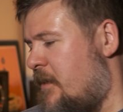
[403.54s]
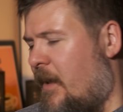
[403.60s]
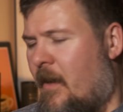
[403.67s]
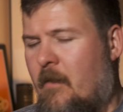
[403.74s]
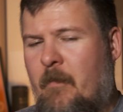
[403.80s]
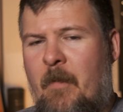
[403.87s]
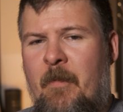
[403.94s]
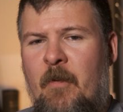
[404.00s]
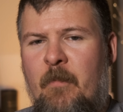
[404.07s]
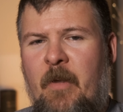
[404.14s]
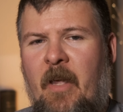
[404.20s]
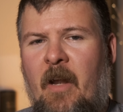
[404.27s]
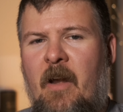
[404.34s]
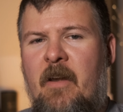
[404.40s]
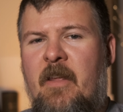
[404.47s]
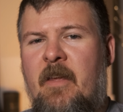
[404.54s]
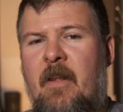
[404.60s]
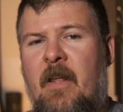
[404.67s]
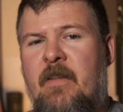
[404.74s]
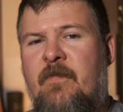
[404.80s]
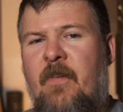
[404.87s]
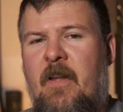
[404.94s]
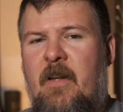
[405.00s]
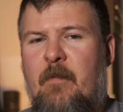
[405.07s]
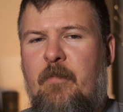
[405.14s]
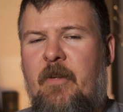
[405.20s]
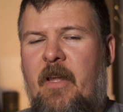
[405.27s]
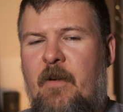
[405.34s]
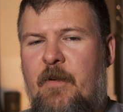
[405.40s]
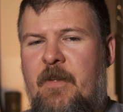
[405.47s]
like, oh, maybe it'll be kind of neat. And it's fun to
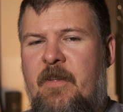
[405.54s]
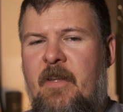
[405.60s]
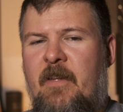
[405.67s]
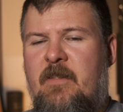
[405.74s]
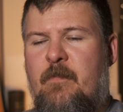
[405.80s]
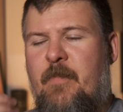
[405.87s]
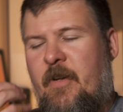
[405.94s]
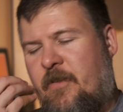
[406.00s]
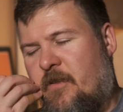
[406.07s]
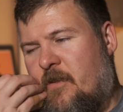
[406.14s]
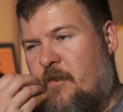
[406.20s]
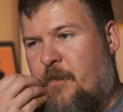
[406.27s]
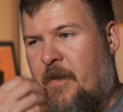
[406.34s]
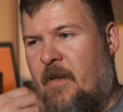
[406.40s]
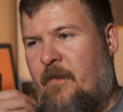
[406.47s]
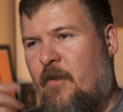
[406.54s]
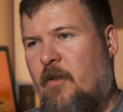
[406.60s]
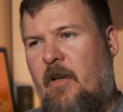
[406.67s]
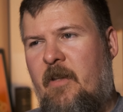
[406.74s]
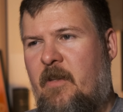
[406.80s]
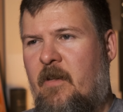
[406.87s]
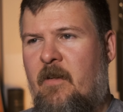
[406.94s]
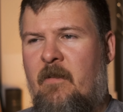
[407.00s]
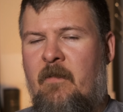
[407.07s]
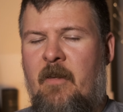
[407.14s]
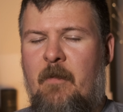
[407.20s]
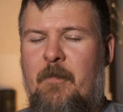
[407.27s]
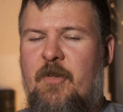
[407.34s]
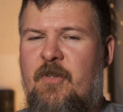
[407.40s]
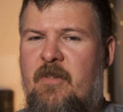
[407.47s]
play with, take some pictures. But if you look at the
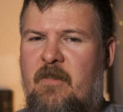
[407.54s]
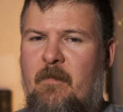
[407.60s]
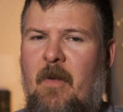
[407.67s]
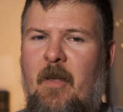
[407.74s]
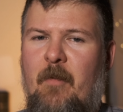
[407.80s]
images, in my